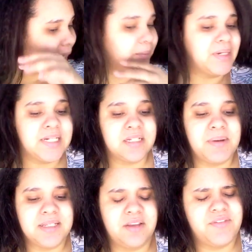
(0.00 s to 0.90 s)
I went
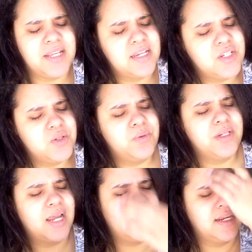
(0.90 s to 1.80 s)
into myself, and I guess you
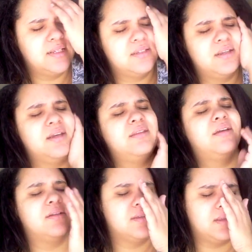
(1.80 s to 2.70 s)
would kind of say
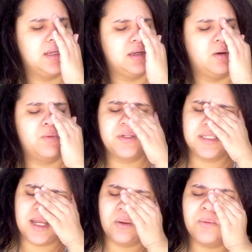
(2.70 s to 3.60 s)
that's like, oh,
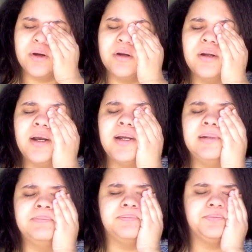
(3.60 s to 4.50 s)
what's that word?
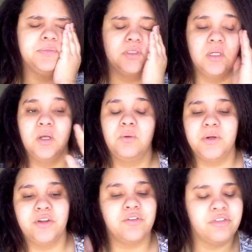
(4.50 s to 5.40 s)
Um,
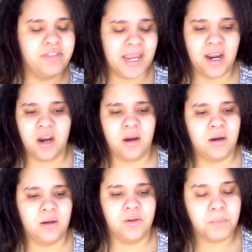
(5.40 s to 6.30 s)
where you're
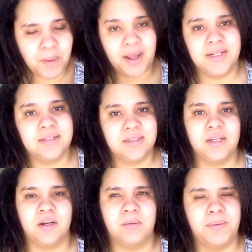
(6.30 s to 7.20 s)
there, your body's
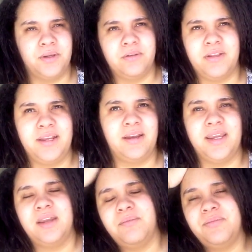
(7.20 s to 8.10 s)
here, but you're like,
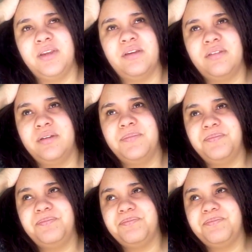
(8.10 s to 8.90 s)
I can't think of the